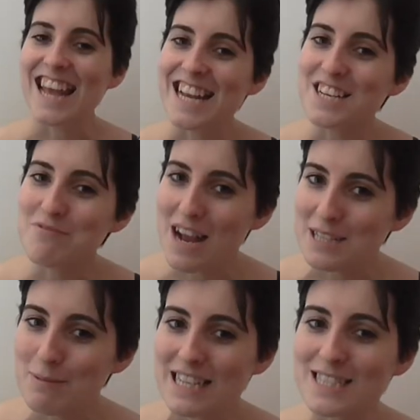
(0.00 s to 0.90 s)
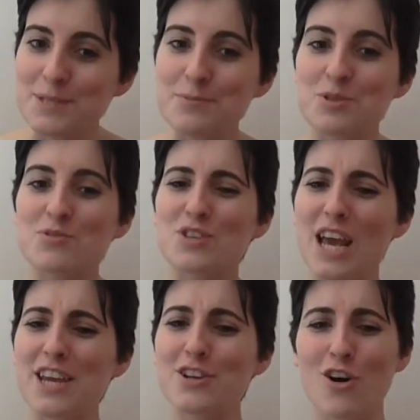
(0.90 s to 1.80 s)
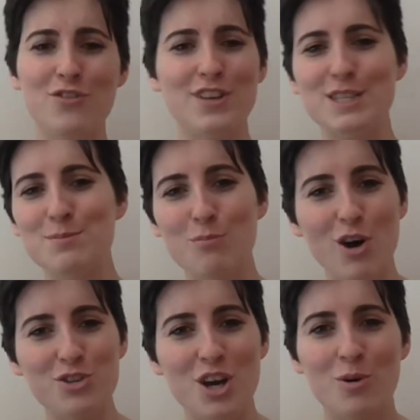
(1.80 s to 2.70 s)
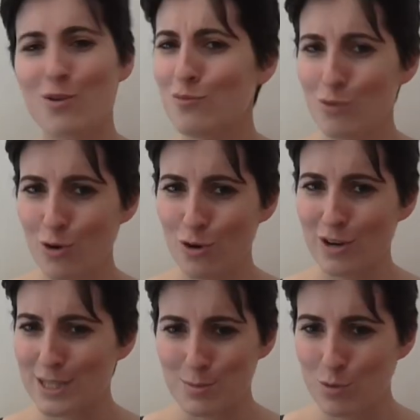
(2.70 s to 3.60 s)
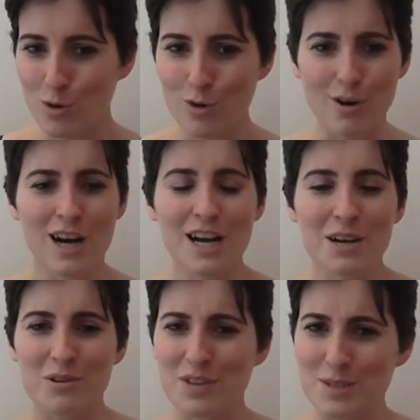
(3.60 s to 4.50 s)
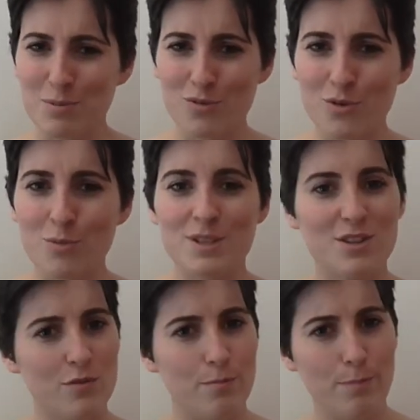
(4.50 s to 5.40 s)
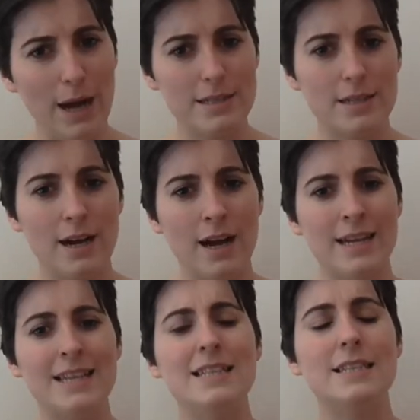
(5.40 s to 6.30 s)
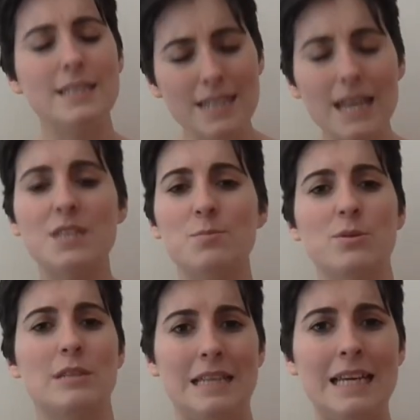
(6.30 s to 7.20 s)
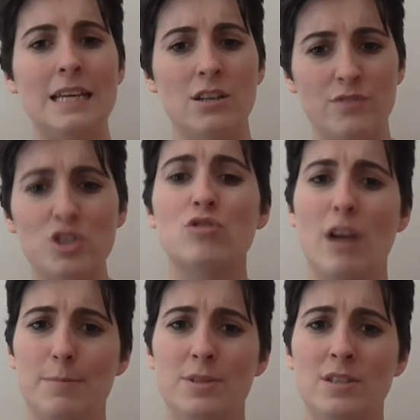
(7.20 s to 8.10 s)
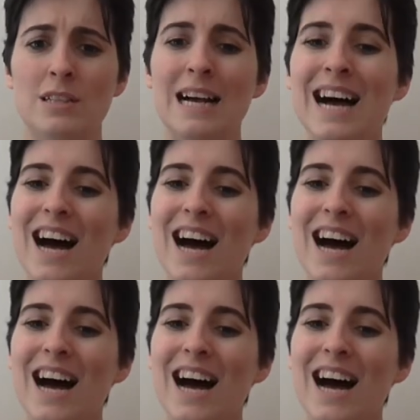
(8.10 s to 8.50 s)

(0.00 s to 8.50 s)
And Eddie Redmayne seems to have taken on this motto of more is more, with his performance of bad guy in desperate need of a strepsel